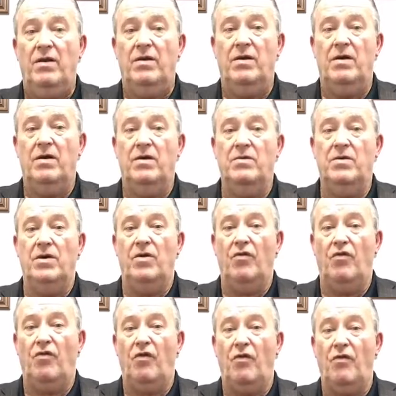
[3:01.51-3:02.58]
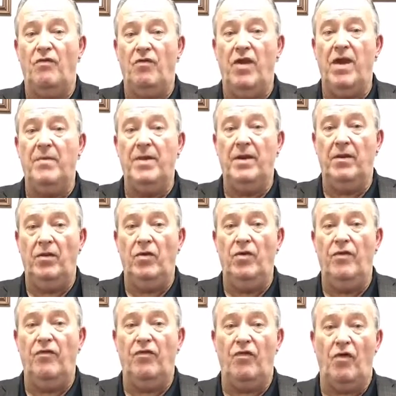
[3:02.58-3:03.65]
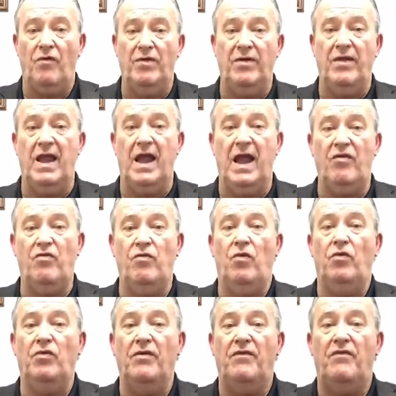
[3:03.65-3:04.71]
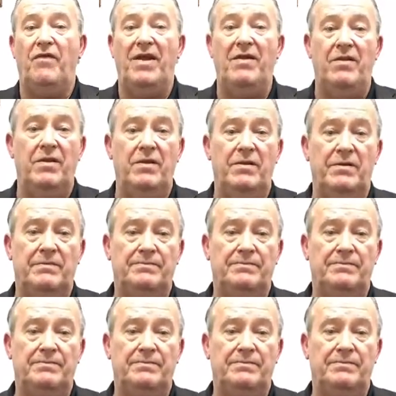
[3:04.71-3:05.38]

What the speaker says: You can serve them in lieu of serving the actual defendant.